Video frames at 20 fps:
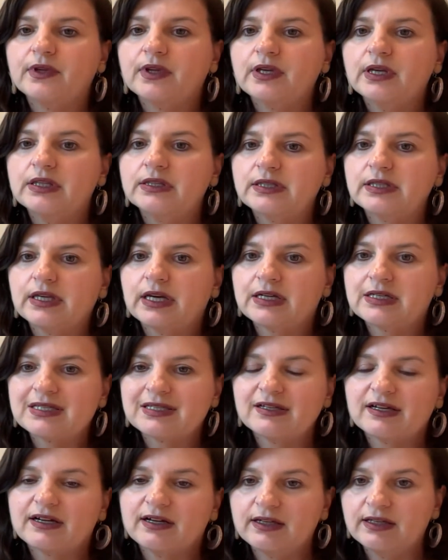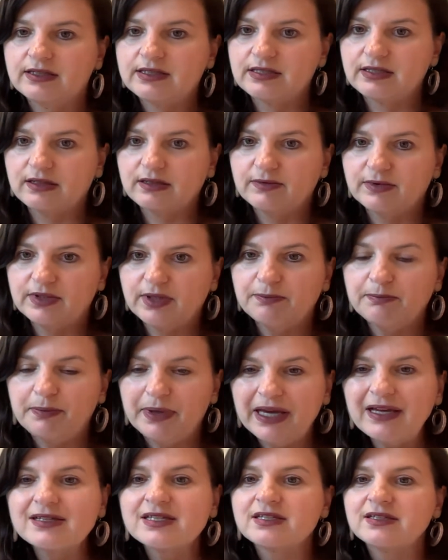It's the
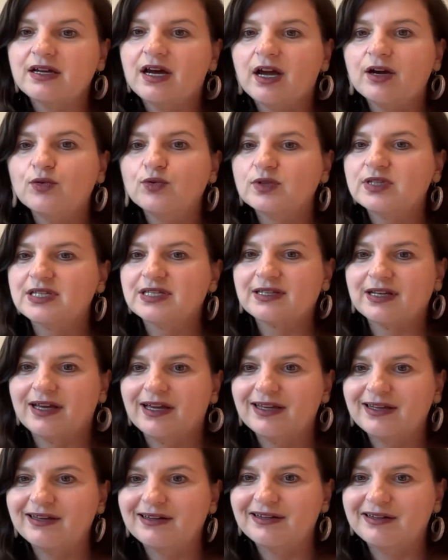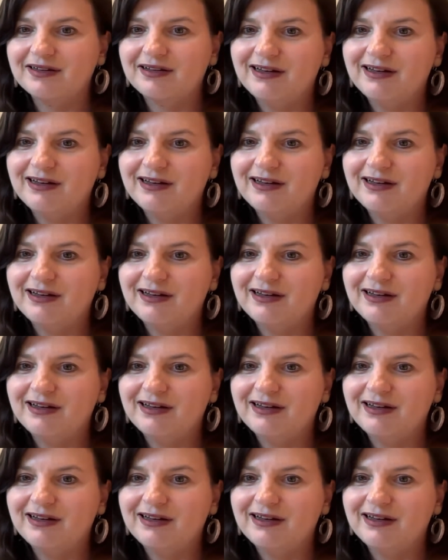best, I would say,